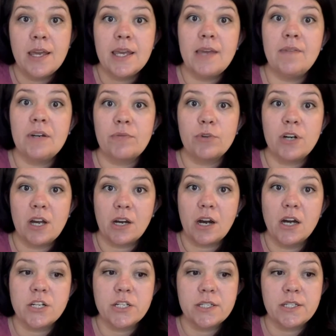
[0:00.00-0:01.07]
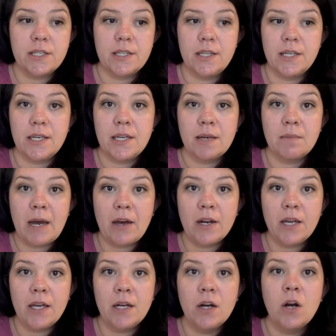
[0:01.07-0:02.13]
Even if we're not consciously thinking about
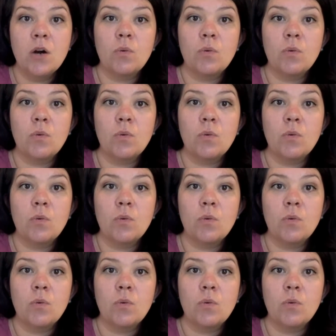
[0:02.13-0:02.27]
it,